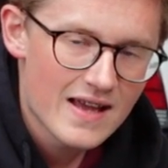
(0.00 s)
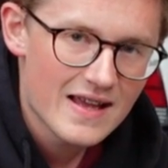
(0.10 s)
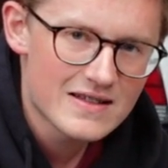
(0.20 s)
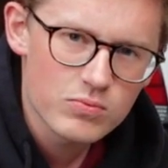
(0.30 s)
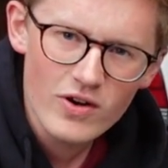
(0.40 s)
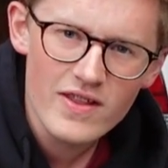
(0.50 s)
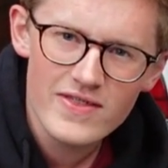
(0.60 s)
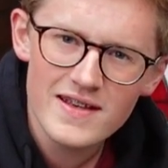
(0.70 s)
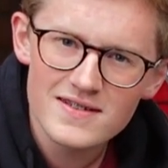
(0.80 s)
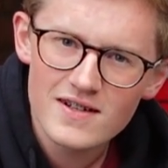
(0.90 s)
it's one of the
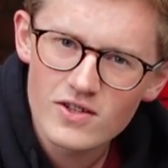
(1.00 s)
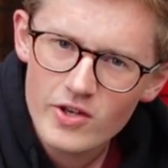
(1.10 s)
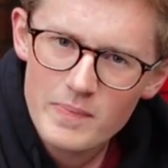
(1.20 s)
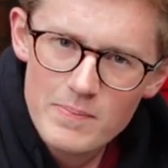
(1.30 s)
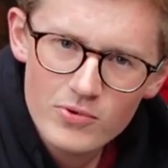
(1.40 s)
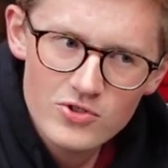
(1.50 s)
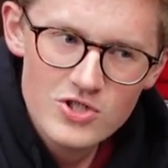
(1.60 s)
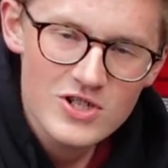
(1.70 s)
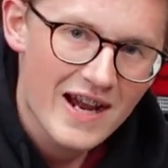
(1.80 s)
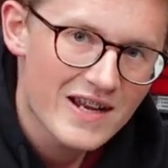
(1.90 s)
things that a lot of people
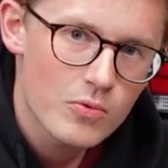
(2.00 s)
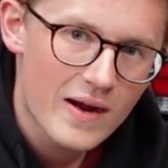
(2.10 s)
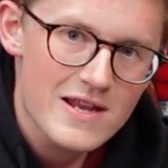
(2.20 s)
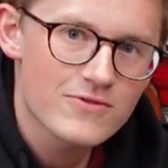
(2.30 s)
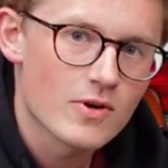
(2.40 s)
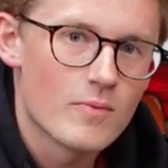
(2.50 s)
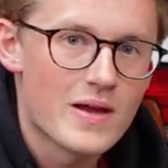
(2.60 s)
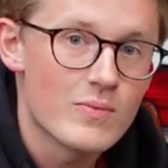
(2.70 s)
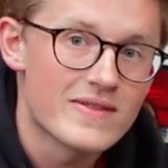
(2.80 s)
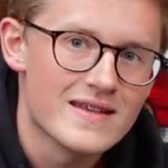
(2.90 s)
shy away from a
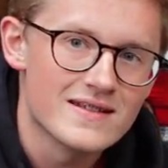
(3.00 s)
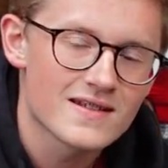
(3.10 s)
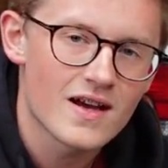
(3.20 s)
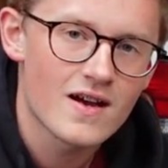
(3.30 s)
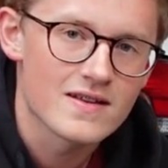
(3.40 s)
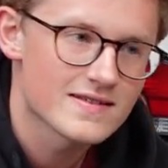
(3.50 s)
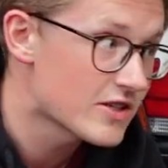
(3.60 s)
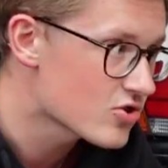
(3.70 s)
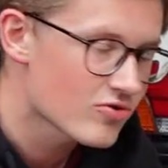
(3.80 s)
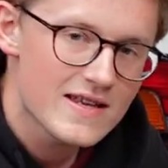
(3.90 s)
bit with these cars. They
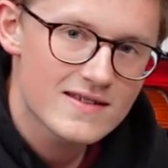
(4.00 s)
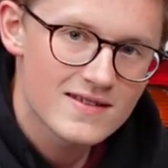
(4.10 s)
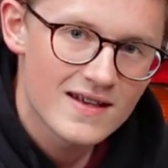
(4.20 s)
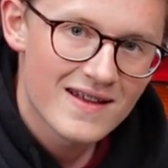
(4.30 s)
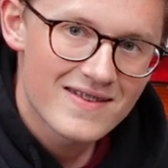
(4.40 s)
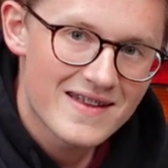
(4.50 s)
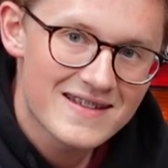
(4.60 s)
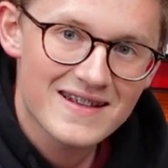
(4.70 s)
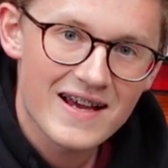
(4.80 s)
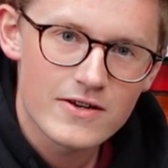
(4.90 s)
treat this
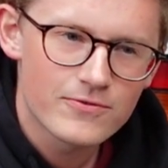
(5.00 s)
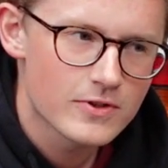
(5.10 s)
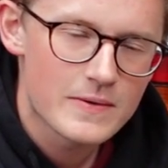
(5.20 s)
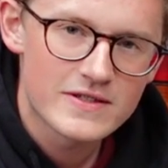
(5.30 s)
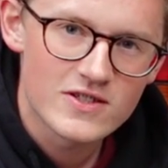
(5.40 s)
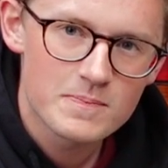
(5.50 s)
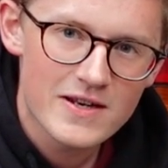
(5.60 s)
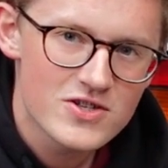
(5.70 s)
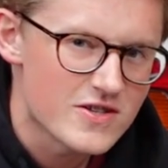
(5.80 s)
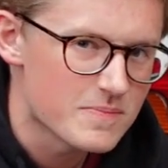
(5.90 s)
kind of fluid
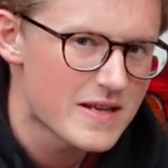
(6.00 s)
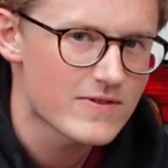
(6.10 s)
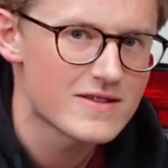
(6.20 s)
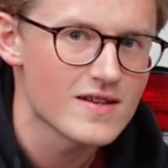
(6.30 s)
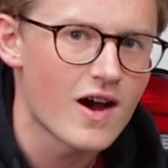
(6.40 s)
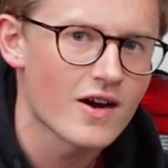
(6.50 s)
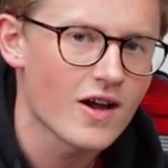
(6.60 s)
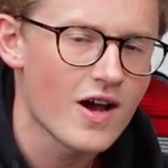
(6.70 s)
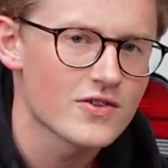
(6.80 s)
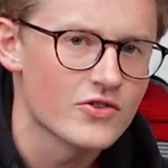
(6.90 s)
suspension as a bit of a dark
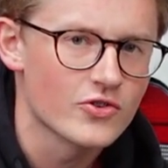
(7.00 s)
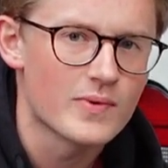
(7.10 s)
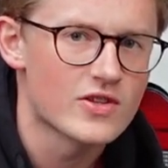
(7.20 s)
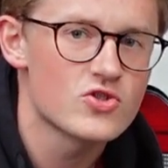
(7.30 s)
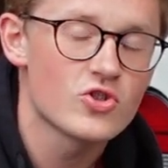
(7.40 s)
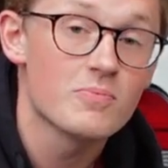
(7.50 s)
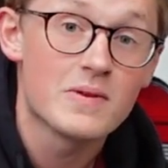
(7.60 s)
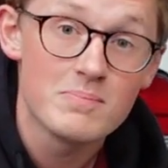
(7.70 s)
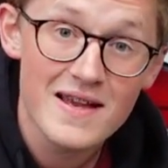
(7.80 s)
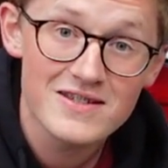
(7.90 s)
art and something that shouldn't be
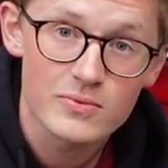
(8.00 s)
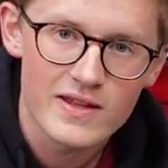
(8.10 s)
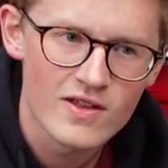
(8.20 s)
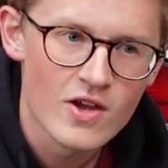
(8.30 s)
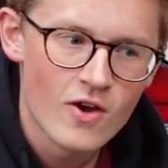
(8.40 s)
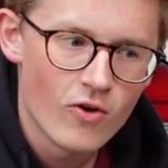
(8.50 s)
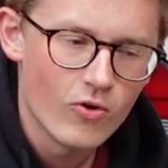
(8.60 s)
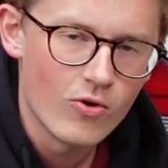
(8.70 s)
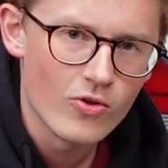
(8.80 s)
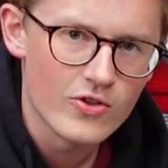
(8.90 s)
messed with,
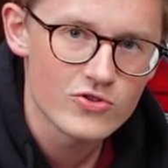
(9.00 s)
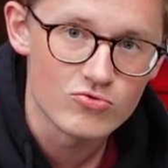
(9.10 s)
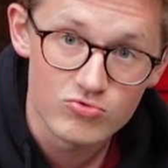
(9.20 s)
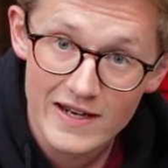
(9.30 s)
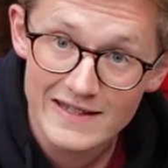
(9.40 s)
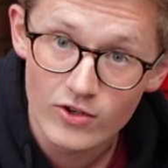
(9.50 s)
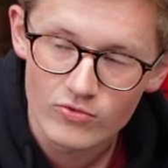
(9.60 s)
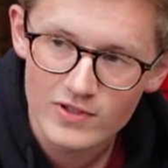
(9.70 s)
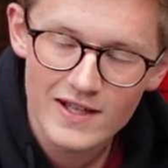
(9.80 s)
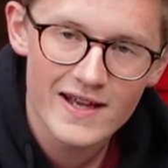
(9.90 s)
or that's really
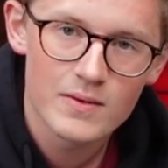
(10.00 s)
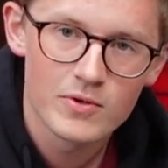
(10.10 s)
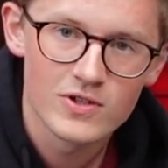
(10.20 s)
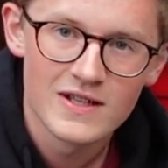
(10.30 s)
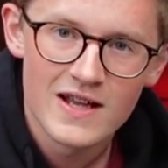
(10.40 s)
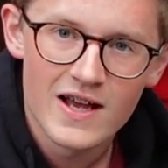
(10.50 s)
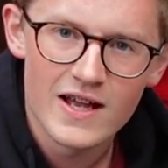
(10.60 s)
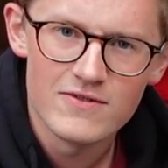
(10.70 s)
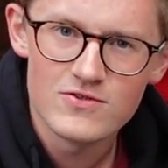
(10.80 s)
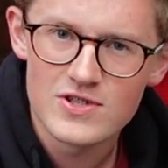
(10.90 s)
unreliable
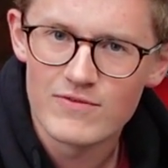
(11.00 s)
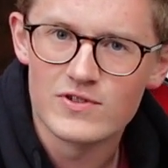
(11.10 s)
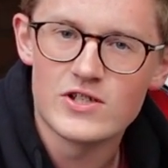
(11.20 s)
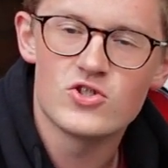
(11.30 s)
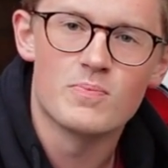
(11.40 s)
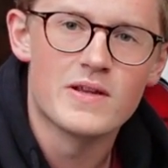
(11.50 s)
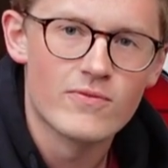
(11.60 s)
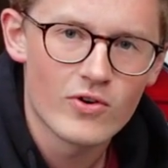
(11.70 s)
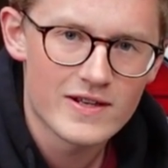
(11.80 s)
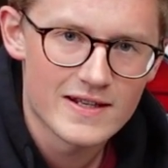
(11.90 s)
and generally should be
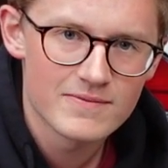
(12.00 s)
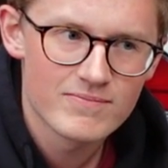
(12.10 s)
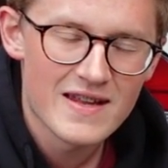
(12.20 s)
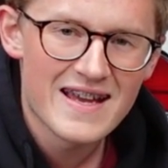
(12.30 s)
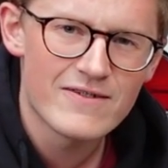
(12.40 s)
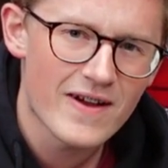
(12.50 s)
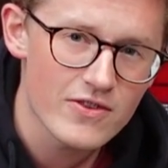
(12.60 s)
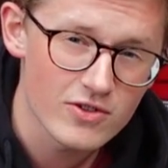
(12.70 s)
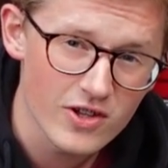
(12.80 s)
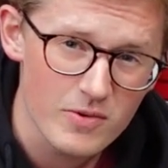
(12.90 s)
avoided. In fact, there
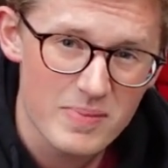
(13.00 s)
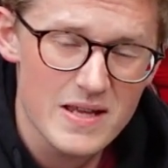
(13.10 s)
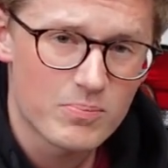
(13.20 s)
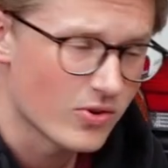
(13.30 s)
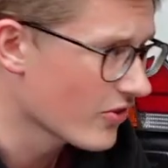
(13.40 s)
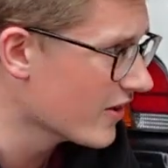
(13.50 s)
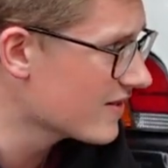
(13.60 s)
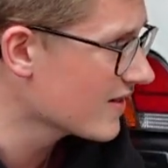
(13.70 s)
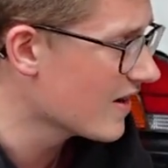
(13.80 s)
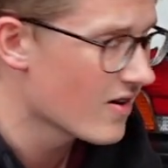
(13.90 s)
are a lot of people that